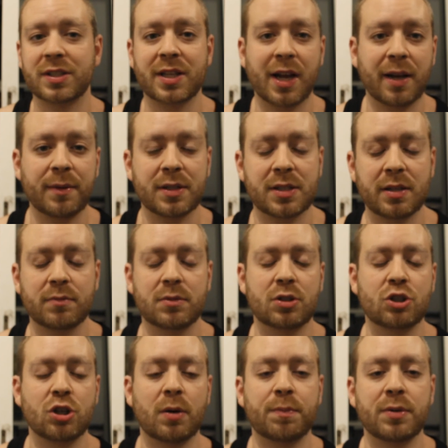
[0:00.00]
this game. They seem to
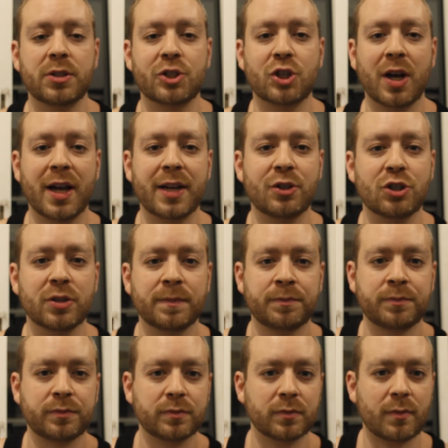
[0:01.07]
chop and change.
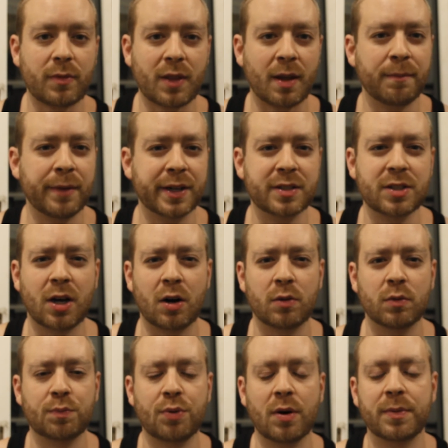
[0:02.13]

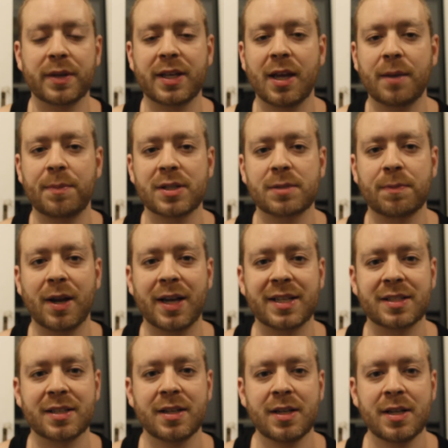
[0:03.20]
Mkhitaryan will probably keep his
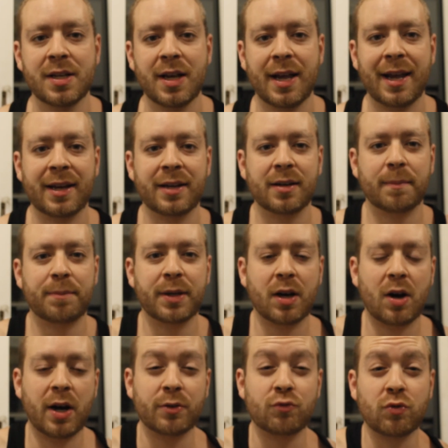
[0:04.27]
place in
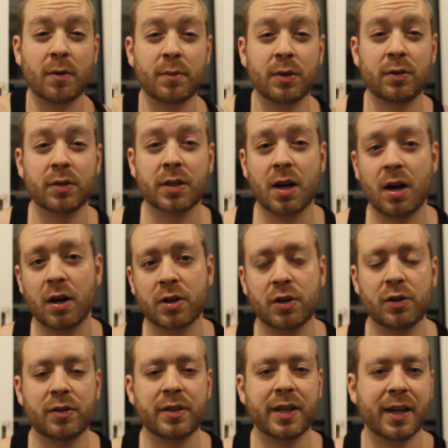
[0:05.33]
behind Romelu
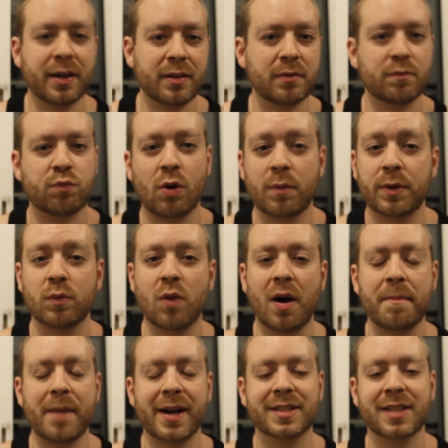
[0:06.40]
Lukaku, and then probably
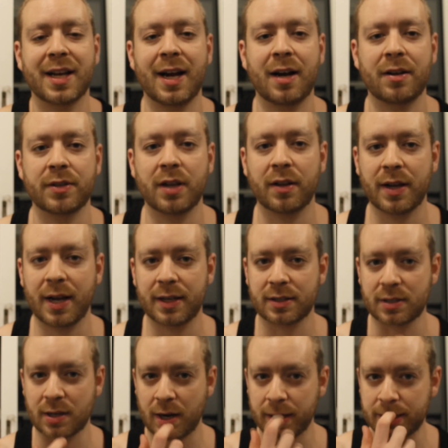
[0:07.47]
one Mata out on the other hand
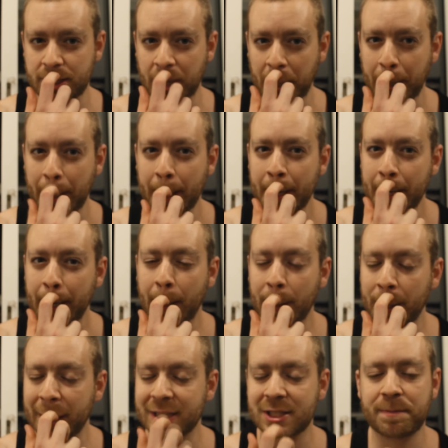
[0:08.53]
side. So I
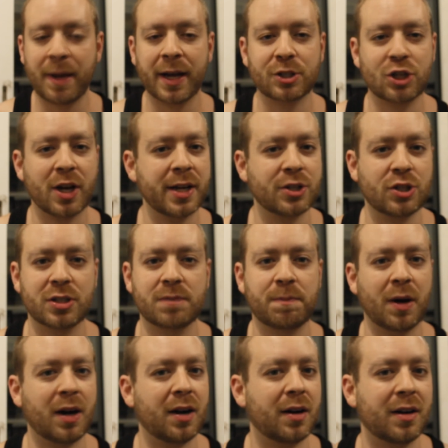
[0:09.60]
would expect changes,
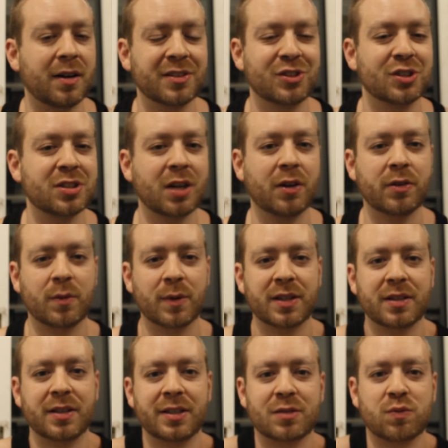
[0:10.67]
but I just don't know
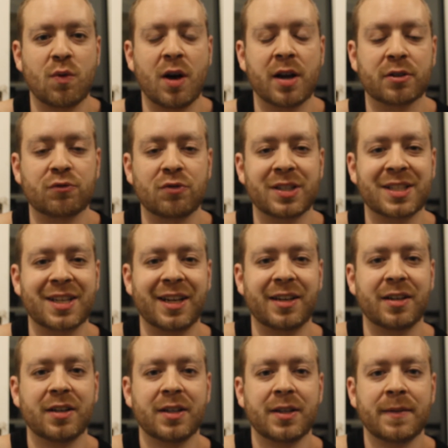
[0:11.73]
whether it's worth risking